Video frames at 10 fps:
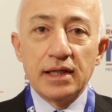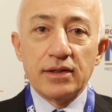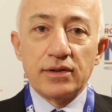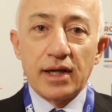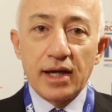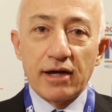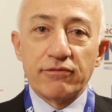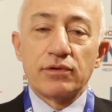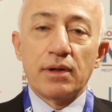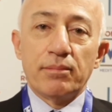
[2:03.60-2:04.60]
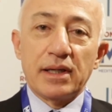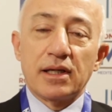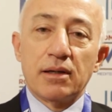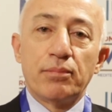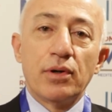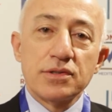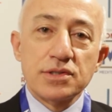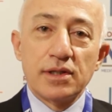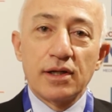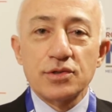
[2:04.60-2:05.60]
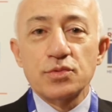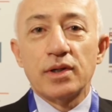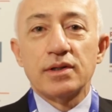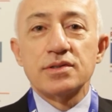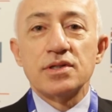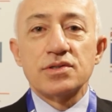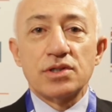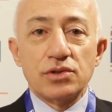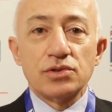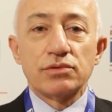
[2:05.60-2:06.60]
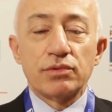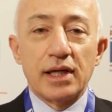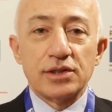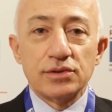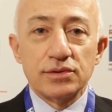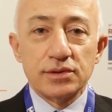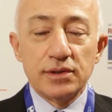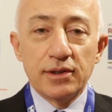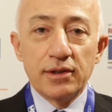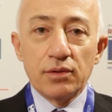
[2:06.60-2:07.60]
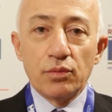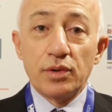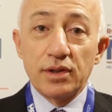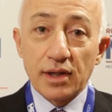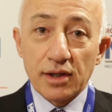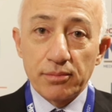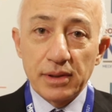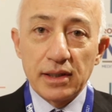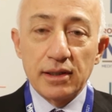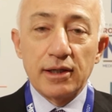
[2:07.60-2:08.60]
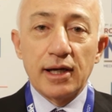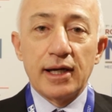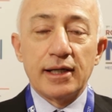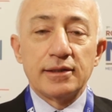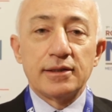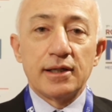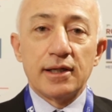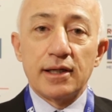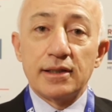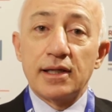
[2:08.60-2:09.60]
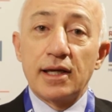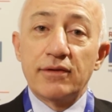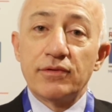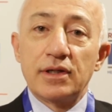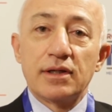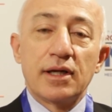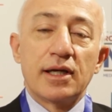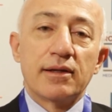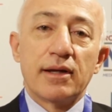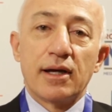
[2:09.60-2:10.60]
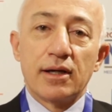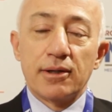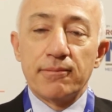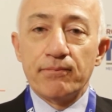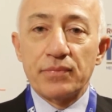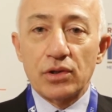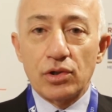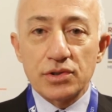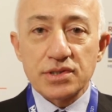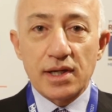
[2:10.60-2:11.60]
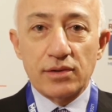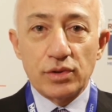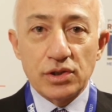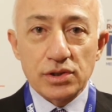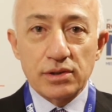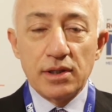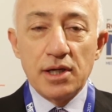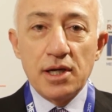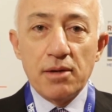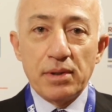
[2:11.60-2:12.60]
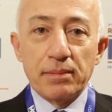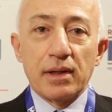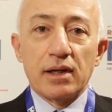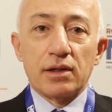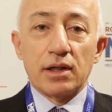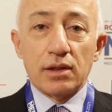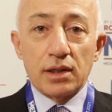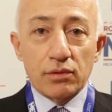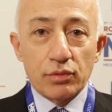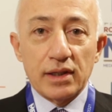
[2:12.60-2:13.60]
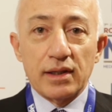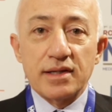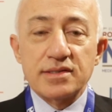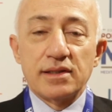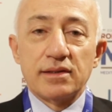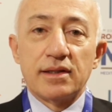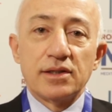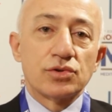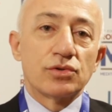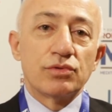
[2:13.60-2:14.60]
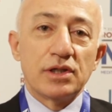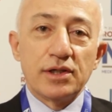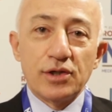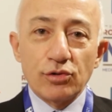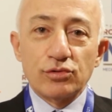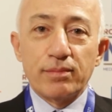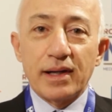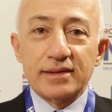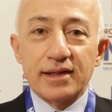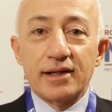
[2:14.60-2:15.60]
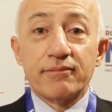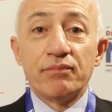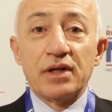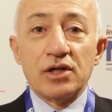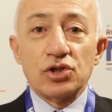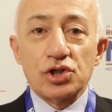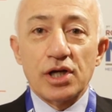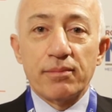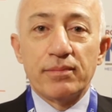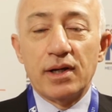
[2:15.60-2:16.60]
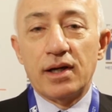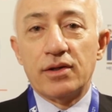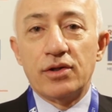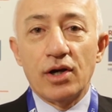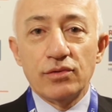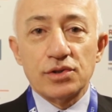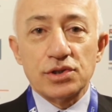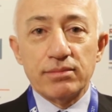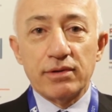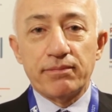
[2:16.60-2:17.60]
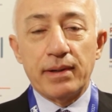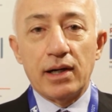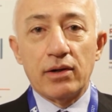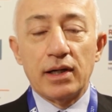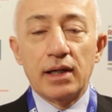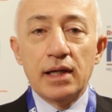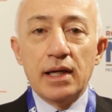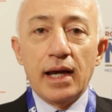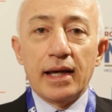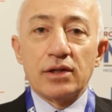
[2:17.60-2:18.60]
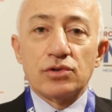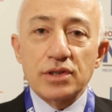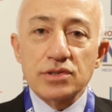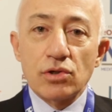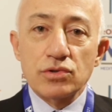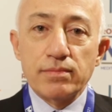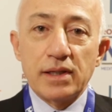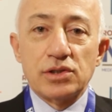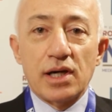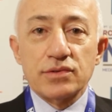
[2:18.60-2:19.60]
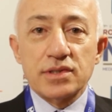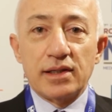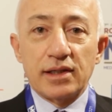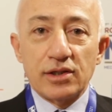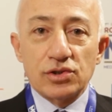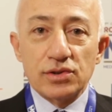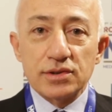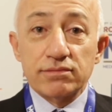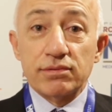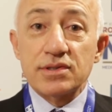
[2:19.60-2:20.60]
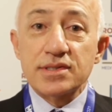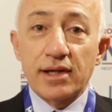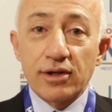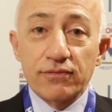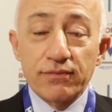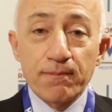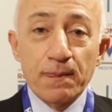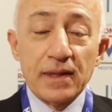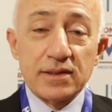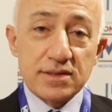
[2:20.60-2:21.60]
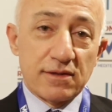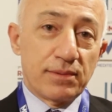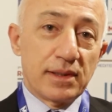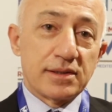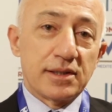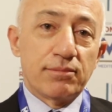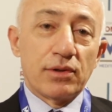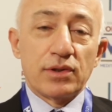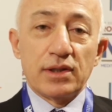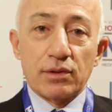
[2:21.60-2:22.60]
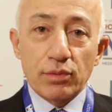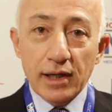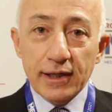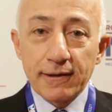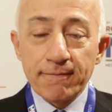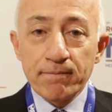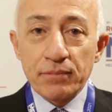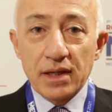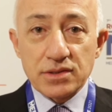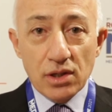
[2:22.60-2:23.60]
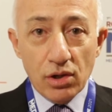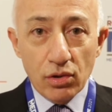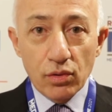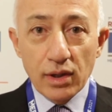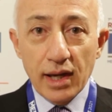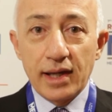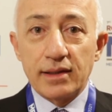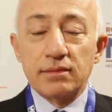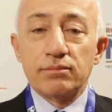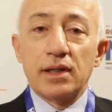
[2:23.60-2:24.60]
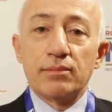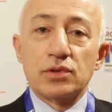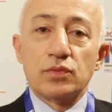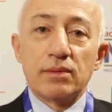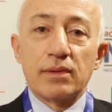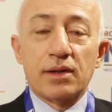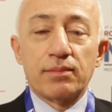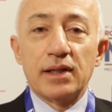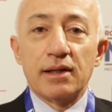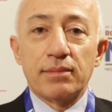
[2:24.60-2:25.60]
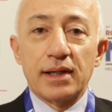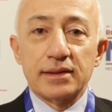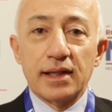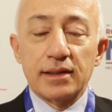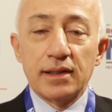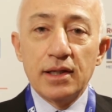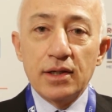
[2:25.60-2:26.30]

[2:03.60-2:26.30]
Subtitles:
They have better personal as well as institutional relations with Erbil, and even in Kurdistan region, people are realizing that they should really go to Baghdad, share the ownership of power, and address those major outstanding issues for the sake of stability both in Iraq as a whole and between Erbil and Baghdad.